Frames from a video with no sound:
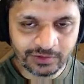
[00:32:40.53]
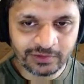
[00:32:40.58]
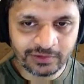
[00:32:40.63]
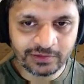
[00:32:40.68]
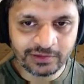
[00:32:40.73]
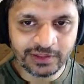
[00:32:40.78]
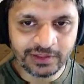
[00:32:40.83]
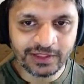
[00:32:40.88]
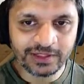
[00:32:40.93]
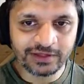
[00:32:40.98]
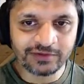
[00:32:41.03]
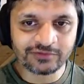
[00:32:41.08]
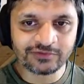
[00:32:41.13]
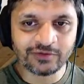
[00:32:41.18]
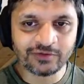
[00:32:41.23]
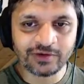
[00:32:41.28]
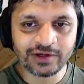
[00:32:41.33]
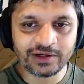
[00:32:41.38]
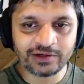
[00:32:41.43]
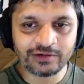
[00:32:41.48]
link is
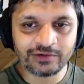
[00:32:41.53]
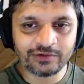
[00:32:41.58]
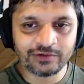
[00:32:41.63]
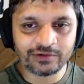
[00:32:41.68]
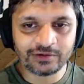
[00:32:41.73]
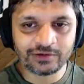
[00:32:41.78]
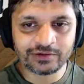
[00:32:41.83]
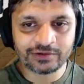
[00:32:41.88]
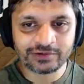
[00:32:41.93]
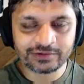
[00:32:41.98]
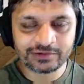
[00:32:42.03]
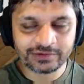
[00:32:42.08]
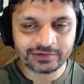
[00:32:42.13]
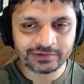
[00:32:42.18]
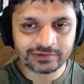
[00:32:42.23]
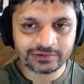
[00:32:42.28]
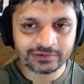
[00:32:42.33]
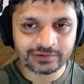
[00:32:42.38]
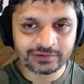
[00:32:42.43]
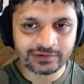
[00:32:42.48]
going along
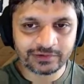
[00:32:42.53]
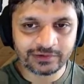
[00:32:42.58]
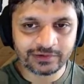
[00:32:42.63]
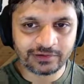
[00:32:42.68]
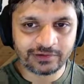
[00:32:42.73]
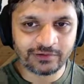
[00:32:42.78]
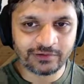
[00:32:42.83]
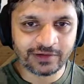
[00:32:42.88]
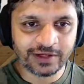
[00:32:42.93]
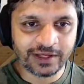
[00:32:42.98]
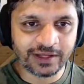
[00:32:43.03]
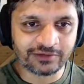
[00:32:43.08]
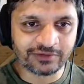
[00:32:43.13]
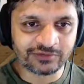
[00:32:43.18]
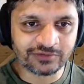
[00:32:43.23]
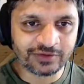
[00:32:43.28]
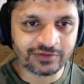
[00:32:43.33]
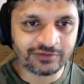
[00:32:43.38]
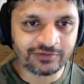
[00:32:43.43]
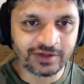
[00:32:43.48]

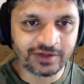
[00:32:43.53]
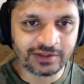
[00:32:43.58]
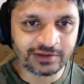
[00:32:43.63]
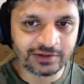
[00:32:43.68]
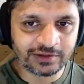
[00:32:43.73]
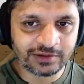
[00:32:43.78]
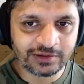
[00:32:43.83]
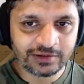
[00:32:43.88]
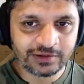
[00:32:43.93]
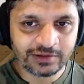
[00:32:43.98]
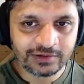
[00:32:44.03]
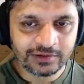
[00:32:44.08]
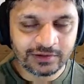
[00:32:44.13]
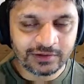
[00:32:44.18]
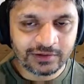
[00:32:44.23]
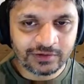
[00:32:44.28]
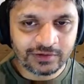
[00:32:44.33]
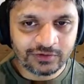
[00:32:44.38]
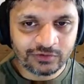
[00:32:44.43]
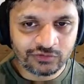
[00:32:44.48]
x, not z.
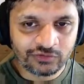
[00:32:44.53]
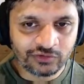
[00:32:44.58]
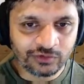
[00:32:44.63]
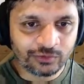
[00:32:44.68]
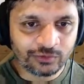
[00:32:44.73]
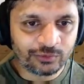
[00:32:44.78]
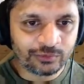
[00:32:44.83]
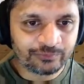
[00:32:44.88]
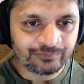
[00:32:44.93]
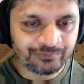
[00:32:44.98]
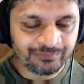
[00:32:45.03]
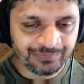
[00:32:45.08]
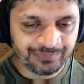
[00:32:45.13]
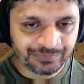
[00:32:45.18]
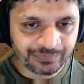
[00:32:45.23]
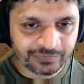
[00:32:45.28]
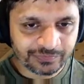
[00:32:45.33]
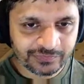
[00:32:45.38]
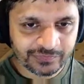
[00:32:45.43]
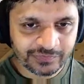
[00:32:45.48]
So
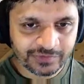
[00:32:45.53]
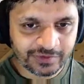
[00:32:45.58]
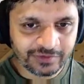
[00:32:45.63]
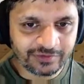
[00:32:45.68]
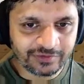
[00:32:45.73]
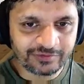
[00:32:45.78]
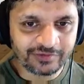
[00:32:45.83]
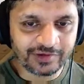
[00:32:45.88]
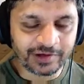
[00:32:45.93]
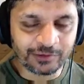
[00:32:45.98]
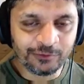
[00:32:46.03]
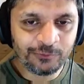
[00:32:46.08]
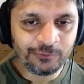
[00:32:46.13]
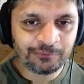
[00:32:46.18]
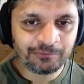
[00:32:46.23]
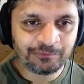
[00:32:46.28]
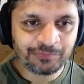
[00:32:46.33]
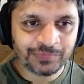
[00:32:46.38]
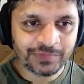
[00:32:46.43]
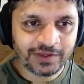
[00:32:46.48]
0.
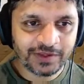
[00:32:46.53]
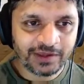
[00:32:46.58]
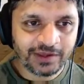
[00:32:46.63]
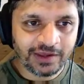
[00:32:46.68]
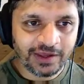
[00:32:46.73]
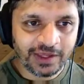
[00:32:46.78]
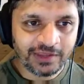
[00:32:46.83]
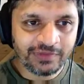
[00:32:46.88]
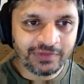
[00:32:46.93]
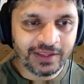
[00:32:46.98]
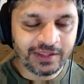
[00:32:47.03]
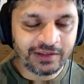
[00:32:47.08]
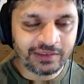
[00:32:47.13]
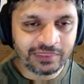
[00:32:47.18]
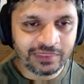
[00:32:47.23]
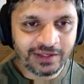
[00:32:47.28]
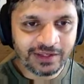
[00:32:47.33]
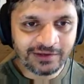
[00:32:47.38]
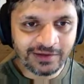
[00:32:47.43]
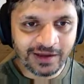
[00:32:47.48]
And then
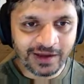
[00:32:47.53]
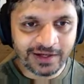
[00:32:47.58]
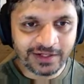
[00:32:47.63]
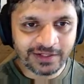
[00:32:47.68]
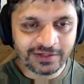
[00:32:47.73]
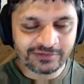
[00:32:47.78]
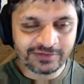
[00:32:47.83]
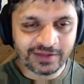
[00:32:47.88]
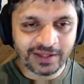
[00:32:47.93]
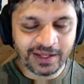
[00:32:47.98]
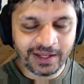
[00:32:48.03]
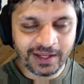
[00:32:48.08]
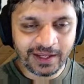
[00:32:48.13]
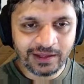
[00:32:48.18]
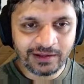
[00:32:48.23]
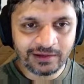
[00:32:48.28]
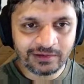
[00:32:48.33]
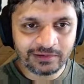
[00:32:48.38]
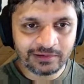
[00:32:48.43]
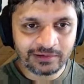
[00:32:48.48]
theta I is the
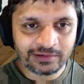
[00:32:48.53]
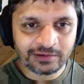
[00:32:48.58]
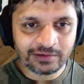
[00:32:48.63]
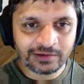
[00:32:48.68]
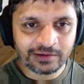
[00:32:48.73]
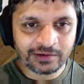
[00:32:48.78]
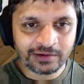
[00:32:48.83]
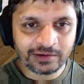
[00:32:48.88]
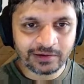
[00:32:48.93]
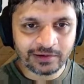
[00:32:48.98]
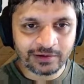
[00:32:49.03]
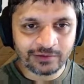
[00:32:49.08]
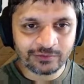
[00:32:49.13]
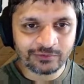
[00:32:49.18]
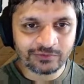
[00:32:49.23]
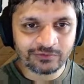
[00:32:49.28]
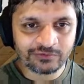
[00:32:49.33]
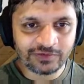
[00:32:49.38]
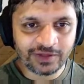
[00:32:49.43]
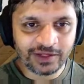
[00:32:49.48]
angle
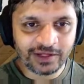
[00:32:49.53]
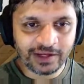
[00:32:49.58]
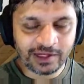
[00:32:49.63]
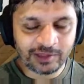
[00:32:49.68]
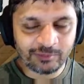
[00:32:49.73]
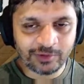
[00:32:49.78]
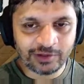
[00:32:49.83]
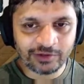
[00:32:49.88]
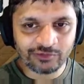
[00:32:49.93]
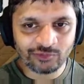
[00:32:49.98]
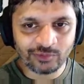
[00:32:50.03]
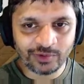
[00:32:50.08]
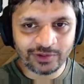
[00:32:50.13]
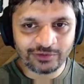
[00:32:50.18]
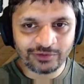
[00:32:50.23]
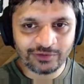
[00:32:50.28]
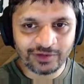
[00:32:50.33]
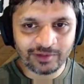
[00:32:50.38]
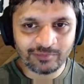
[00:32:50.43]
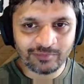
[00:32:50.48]
around zi minus
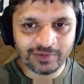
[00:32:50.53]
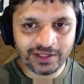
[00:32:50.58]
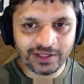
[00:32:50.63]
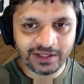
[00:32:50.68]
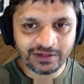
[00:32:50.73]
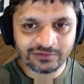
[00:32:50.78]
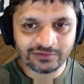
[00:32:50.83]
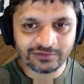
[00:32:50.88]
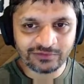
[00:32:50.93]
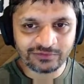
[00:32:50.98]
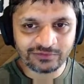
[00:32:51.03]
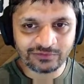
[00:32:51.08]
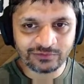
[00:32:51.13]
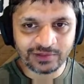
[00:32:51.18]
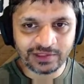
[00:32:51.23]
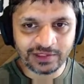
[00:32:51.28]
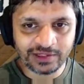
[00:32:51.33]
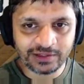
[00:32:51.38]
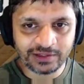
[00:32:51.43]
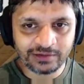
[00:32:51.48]
1 to get my x's
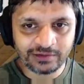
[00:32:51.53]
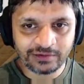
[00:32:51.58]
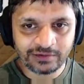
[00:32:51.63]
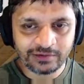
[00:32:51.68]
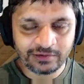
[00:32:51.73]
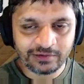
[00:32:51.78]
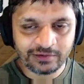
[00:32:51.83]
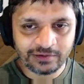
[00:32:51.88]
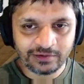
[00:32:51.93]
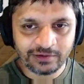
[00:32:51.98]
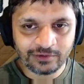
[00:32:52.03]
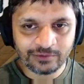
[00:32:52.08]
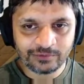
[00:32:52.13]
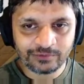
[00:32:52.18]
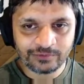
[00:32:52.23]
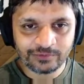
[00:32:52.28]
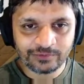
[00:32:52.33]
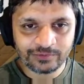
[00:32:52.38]
to align. Now,